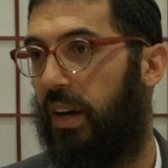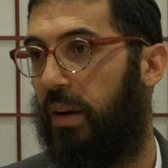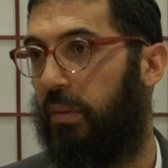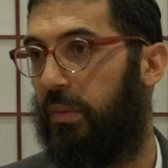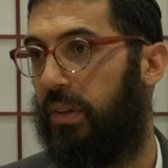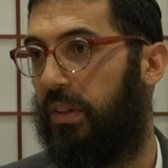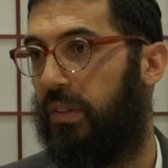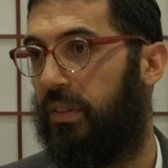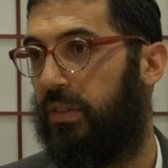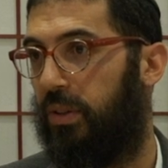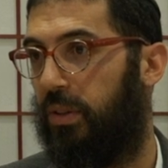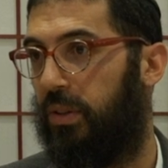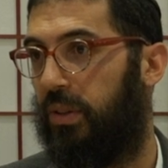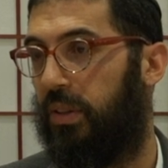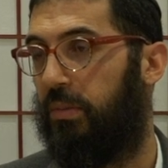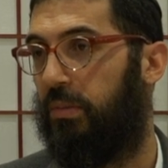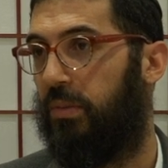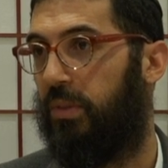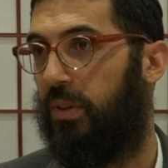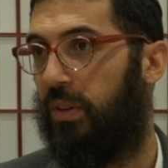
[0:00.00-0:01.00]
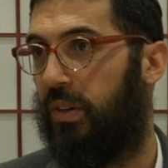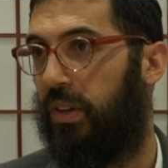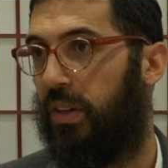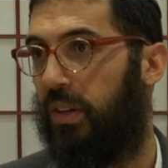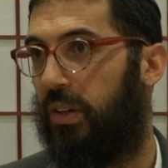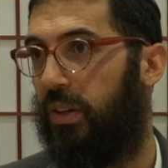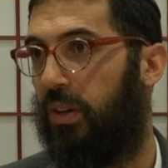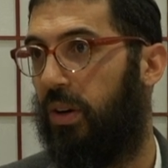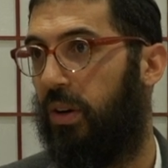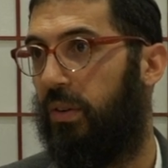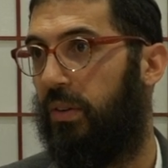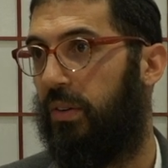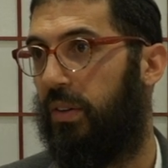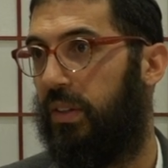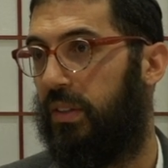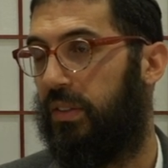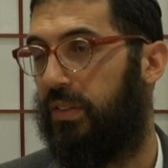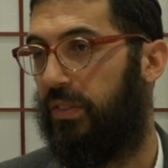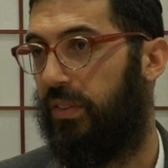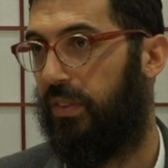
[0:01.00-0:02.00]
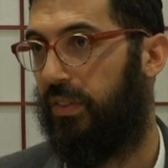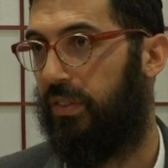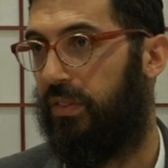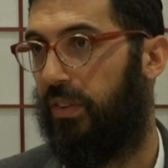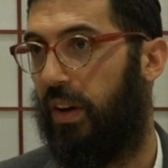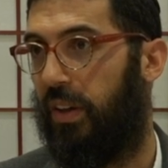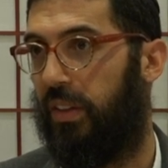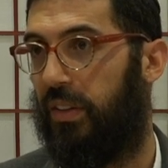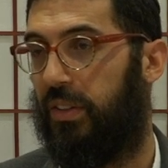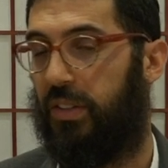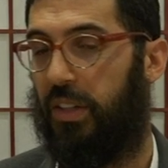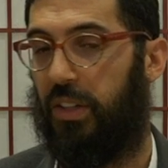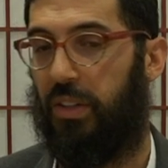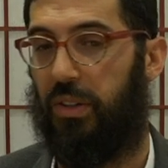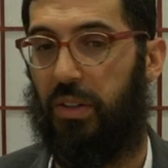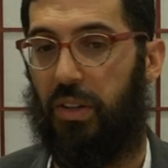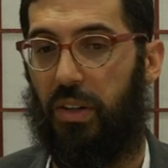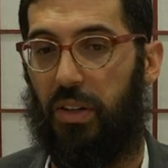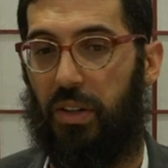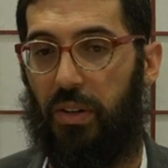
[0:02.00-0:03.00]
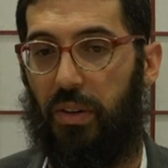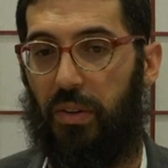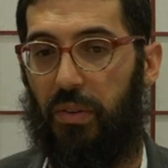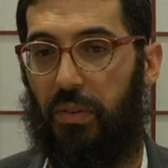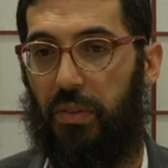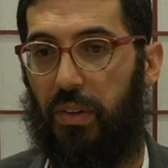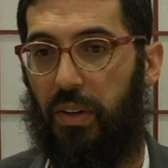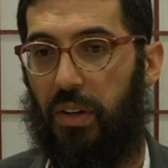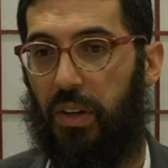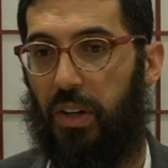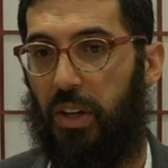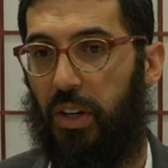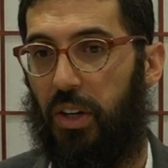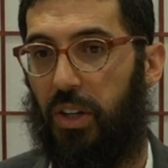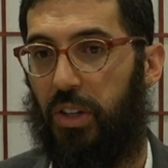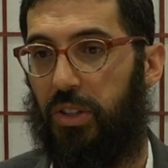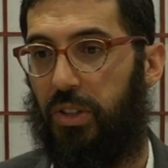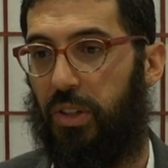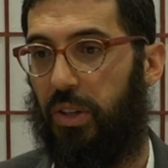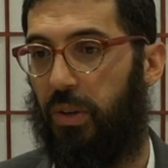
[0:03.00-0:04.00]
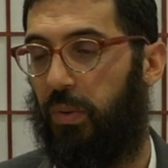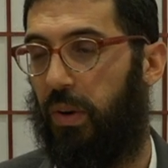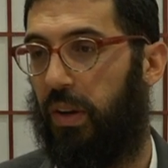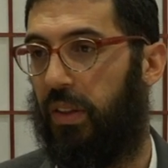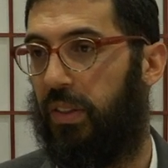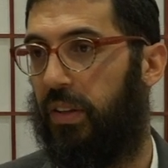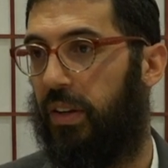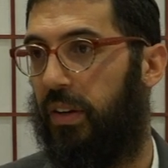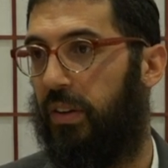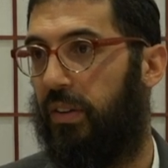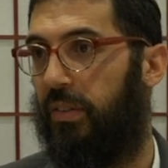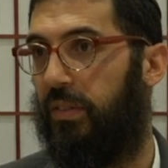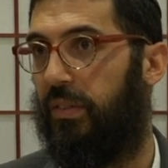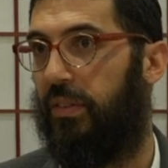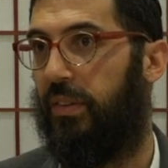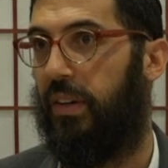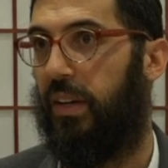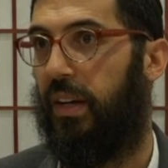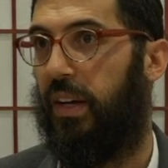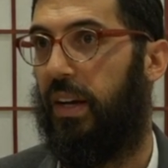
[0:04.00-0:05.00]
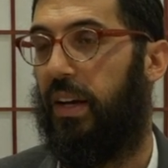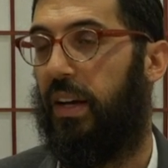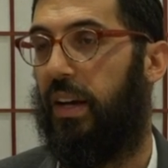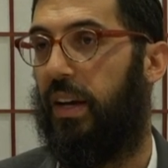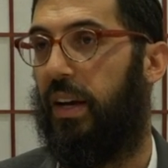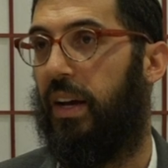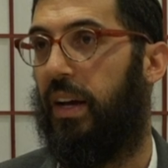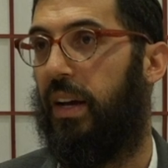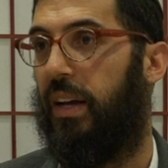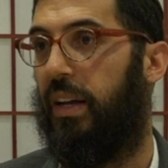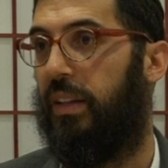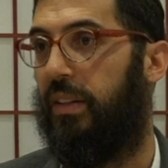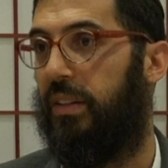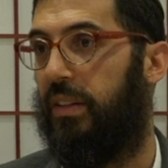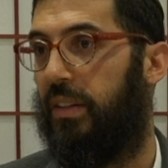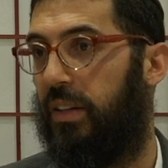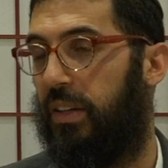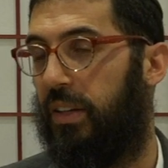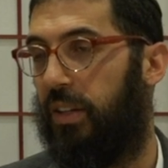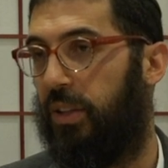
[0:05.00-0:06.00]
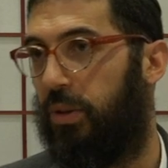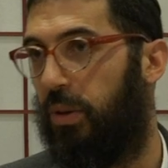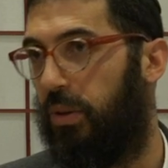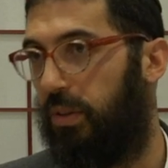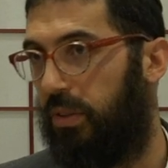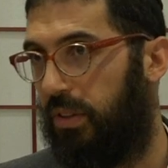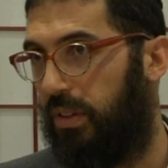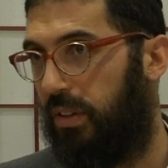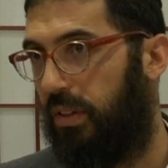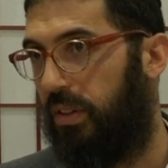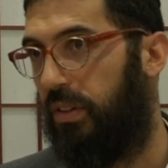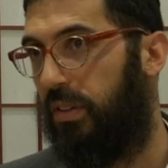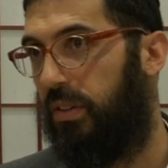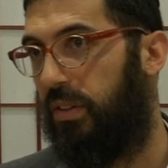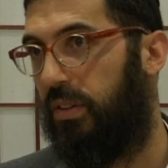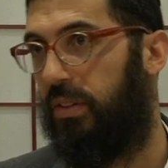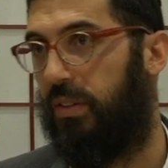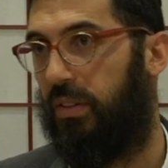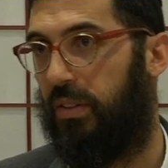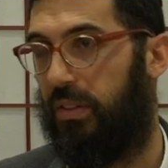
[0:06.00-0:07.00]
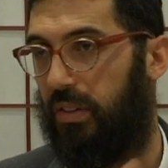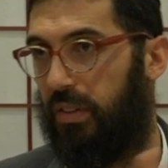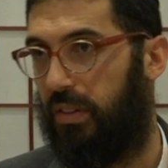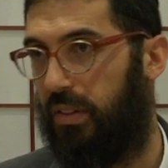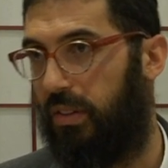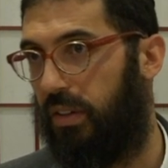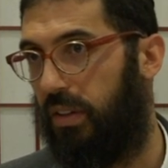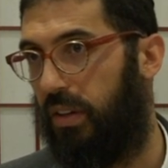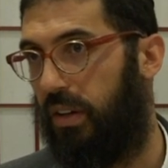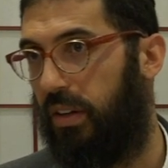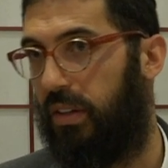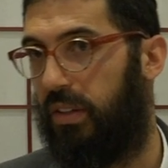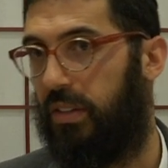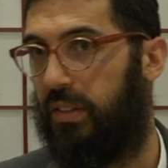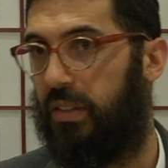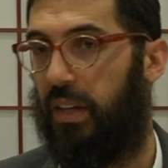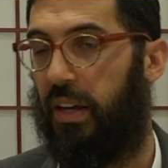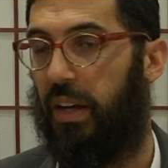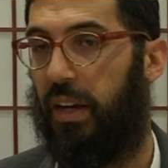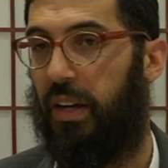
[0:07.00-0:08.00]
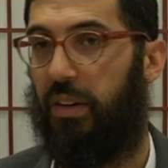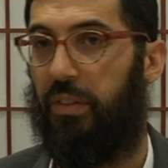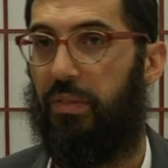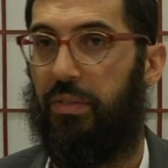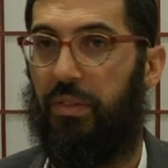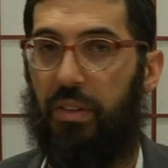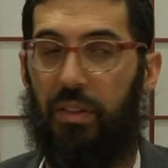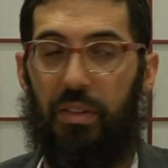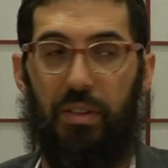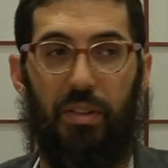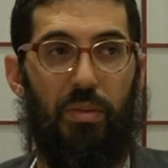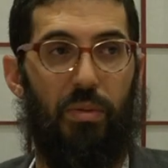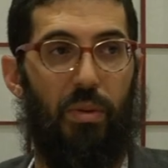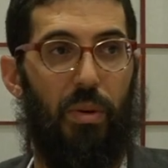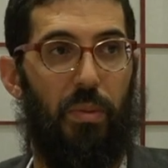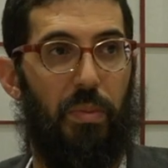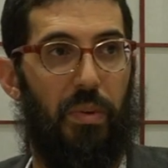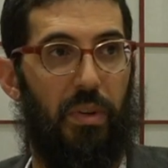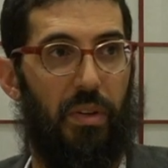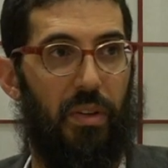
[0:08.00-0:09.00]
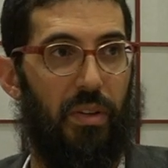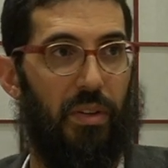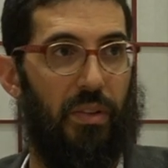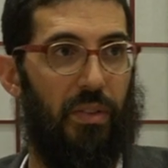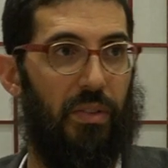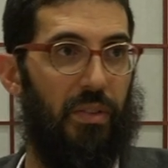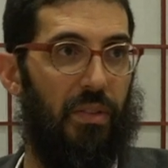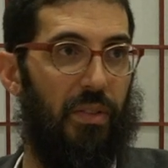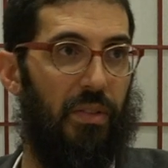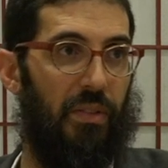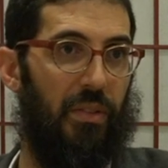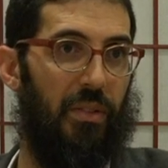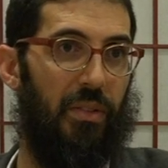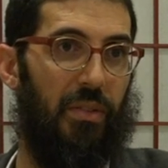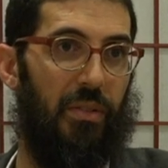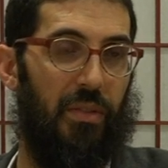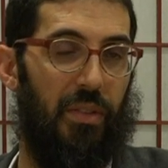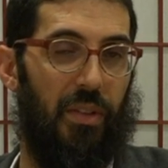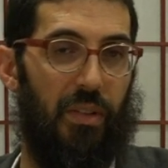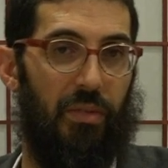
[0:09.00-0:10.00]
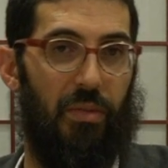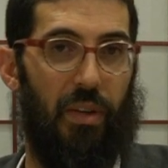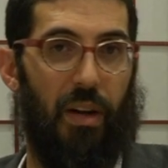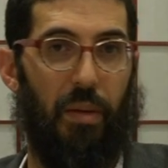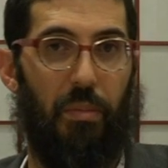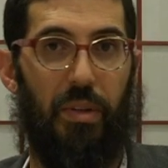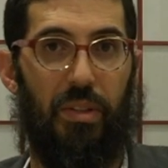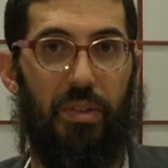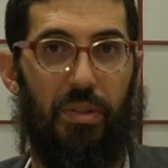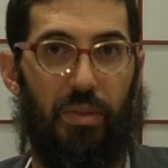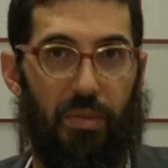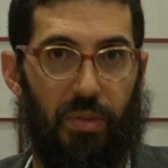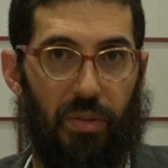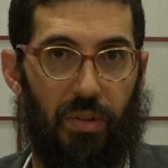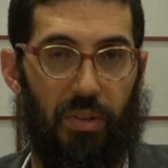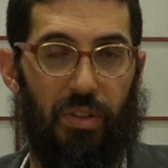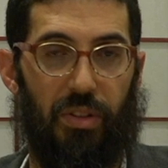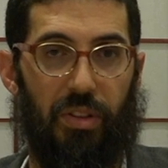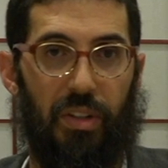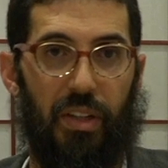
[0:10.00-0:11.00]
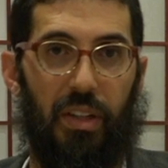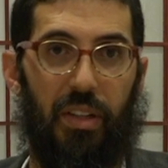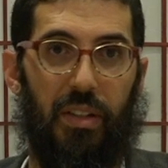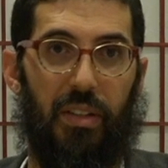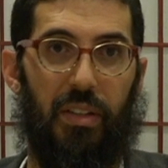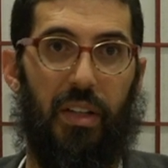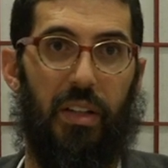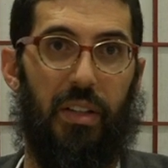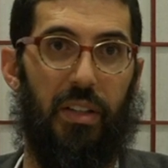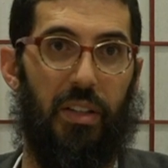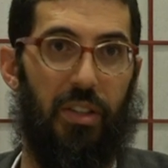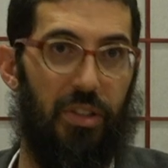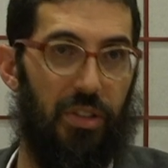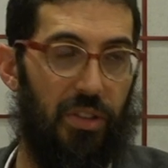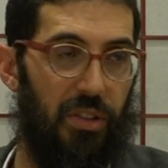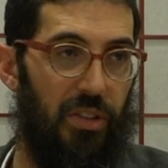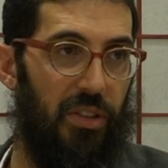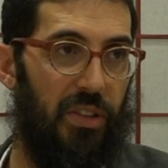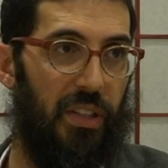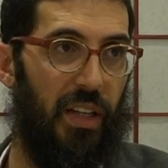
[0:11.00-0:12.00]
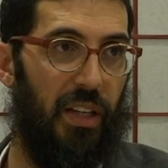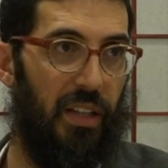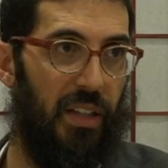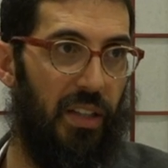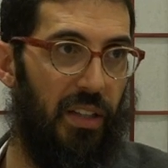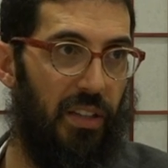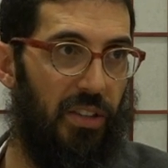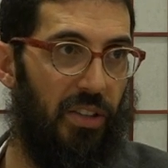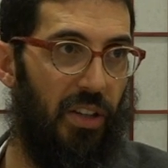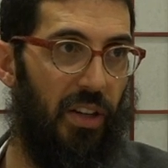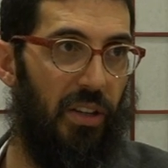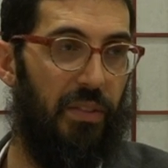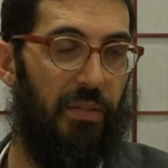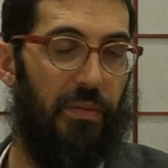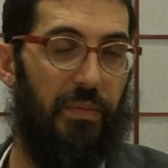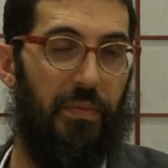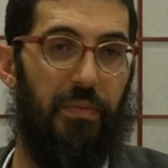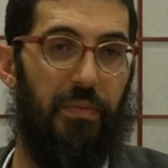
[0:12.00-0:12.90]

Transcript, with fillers: Rabbi told him, Go. His father said, You can go. So he went there and uh, he told the, the, the, I guess, the head of the, the group, uh, the rabbis who were learning, that he was he's sending his son.